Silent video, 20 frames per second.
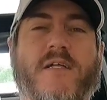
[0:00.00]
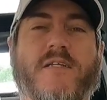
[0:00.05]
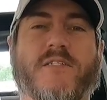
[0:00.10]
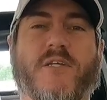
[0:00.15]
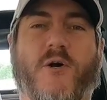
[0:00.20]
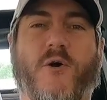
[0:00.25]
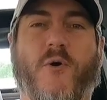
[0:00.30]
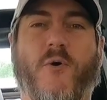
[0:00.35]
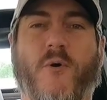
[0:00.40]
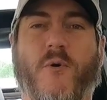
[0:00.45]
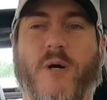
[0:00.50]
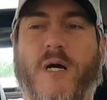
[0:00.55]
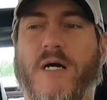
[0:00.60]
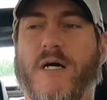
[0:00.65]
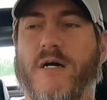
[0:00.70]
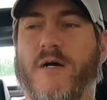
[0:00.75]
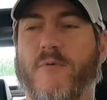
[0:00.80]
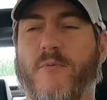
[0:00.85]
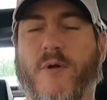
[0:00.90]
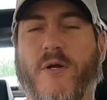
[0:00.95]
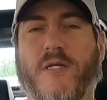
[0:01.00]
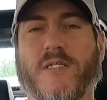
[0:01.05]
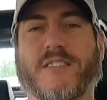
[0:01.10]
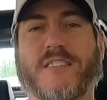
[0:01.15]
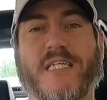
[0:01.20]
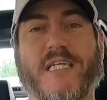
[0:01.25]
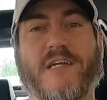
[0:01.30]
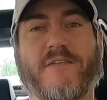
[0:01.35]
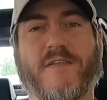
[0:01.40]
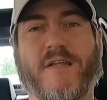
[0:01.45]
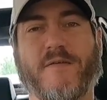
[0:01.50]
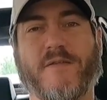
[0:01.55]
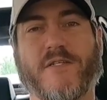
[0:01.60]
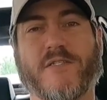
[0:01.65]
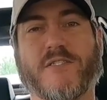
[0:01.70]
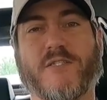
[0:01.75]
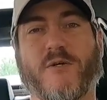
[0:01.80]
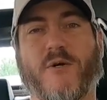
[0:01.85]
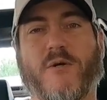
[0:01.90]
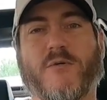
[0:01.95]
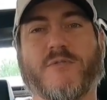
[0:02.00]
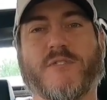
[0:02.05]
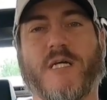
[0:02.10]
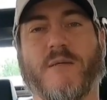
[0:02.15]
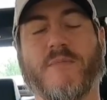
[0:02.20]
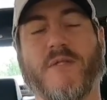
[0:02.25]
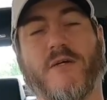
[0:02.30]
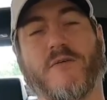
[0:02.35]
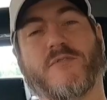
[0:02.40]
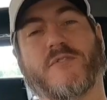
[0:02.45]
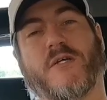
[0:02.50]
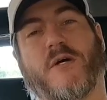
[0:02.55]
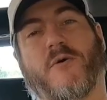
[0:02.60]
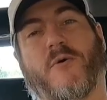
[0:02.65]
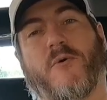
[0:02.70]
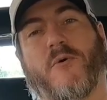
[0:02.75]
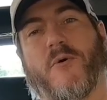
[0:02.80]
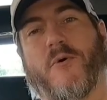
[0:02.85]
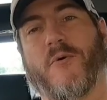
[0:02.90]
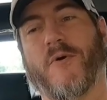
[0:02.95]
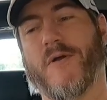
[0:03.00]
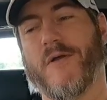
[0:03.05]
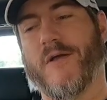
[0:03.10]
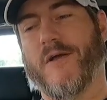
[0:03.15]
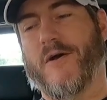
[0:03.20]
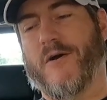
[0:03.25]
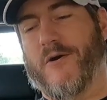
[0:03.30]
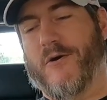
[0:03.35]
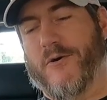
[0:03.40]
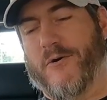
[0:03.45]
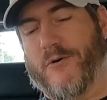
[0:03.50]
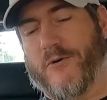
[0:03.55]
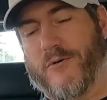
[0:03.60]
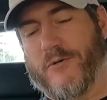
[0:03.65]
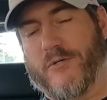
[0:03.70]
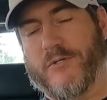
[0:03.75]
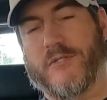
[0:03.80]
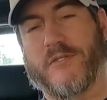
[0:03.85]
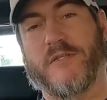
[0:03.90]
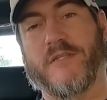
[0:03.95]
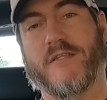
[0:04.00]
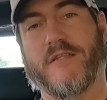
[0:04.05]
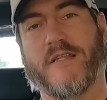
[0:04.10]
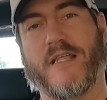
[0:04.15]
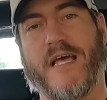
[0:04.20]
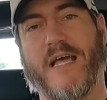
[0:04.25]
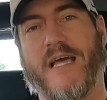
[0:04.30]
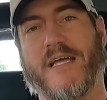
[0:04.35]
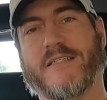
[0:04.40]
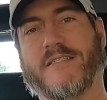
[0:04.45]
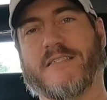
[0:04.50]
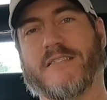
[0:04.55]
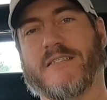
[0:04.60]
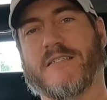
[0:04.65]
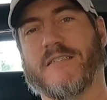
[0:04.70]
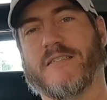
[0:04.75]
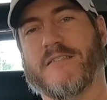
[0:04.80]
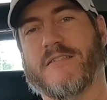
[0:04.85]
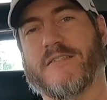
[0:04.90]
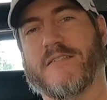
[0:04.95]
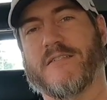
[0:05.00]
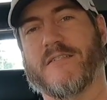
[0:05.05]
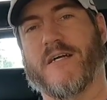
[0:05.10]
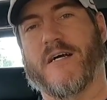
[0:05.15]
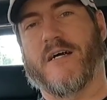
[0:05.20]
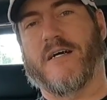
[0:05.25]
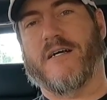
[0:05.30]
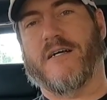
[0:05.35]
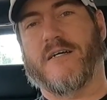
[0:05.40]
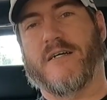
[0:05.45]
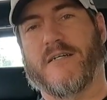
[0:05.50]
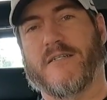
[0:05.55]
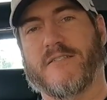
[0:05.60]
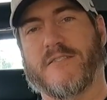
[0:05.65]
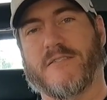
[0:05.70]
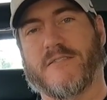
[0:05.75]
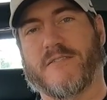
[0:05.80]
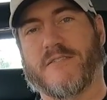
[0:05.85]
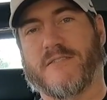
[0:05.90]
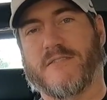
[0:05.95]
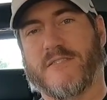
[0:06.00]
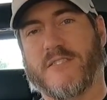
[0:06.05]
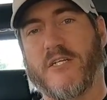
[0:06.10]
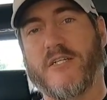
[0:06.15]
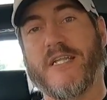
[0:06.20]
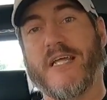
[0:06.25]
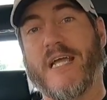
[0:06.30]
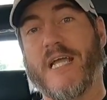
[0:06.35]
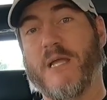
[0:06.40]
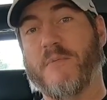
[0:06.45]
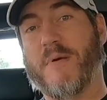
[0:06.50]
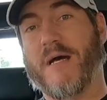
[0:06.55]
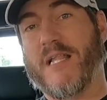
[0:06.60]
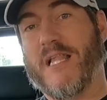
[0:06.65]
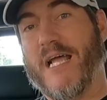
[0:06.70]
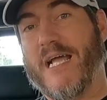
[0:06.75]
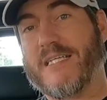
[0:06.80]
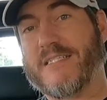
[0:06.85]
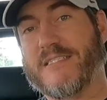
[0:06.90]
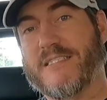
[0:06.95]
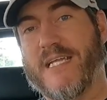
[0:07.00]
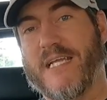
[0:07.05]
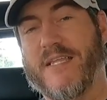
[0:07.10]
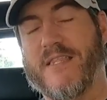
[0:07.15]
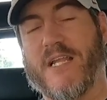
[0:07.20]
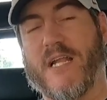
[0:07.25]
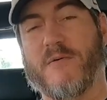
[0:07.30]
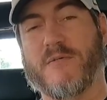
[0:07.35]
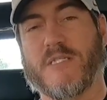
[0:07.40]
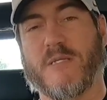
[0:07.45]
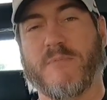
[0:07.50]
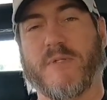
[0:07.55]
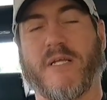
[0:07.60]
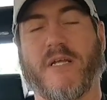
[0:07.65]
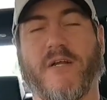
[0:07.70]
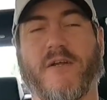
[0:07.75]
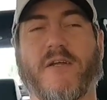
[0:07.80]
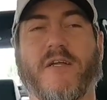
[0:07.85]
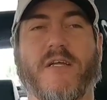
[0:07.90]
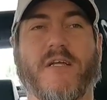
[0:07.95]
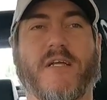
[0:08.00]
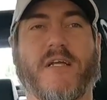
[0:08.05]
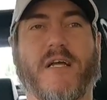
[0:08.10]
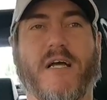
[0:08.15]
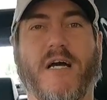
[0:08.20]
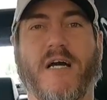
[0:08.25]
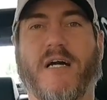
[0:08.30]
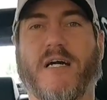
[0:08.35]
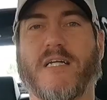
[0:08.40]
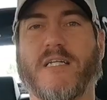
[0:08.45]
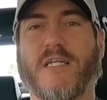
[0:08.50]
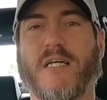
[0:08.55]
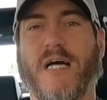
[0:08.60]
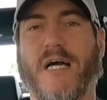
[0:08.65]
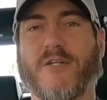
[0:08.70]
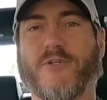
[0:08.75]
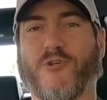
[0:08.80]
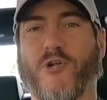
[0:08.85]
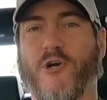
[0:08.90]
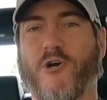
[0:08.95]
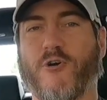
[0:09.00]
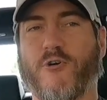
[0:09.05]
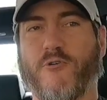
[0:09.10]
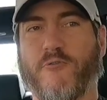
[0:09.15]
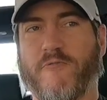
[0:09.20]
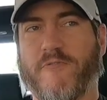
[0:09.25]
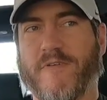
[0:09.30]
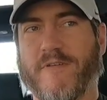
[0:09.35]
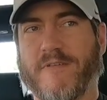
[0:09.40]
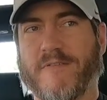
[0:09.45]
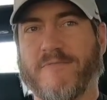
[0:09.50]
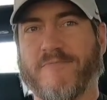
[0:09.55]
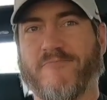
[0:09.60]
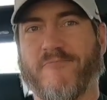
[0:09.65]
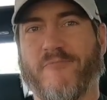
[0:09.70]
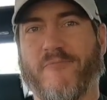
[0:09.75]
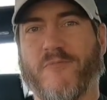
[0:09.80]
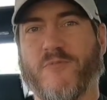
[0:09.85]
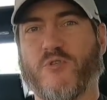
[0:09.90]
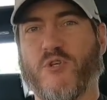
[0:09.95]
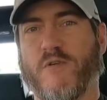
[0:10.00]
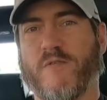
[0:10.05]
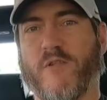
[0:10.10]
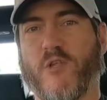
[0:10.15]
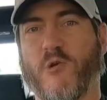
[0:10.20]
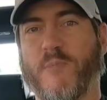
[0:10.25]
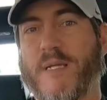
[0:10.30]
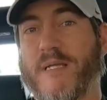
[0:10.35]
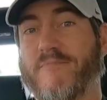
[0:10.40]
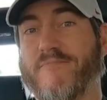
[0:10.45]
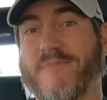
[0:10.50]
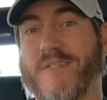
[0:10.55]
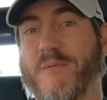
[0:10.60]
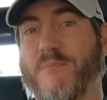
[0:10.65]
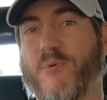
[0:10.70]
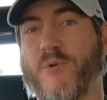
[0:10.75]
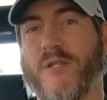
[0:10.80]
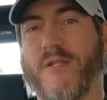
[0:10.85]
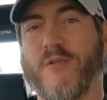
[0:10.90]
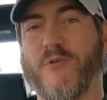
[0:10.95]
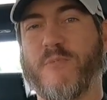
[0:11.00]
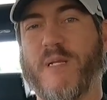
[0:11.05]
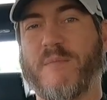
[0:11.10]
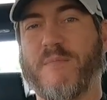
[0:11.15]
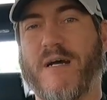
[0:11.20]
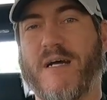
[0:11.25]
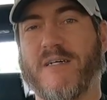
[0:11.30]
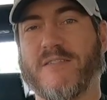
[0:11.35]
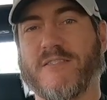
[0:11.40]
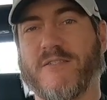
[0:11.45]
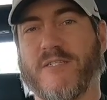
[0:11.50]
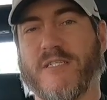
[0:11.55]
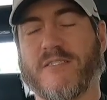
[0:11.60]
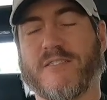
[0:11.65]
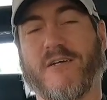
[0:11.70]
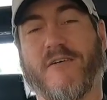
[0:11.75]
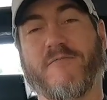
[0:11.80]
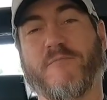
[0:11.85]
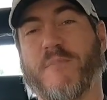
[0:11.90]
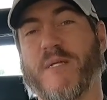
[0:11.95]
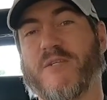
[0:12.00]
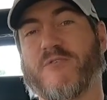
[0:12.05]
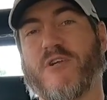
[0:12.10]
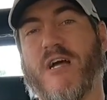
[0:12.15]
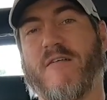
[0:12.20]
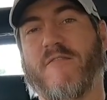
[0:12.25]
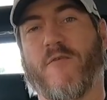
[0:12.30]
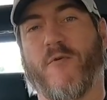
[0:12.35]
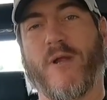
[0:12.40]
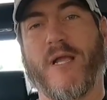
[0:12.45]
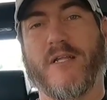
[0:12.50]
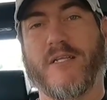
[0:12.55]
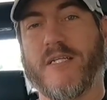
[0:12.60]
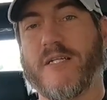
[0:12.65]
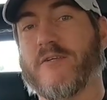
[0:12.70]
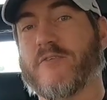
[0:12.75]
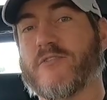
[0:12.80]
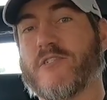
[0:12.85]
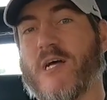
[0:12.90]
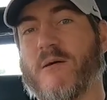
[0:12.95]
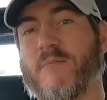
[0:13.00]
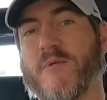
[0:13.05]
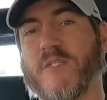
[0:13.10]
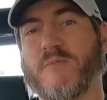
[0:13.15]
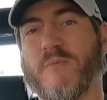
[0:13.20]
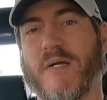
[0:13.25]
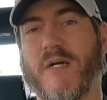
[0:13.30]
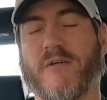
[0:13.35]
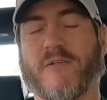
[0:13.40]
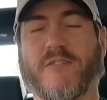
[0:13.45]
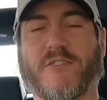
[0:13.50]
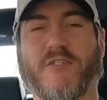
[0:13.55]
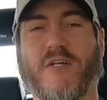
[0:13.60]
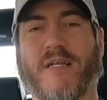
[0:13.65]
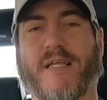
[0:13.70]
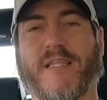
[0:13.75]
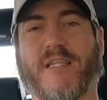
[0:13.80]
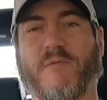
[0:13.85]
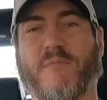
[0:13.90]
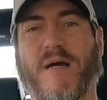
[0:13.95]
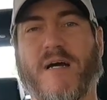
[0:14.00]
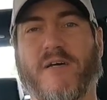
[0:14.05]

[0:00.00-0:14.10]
So we're going to see if that still holds up though. So on that Sunday, my last day that I was up there, I drove drove a little bit, didn't put too many miles on it, so I've been driving around here some as well to try to get the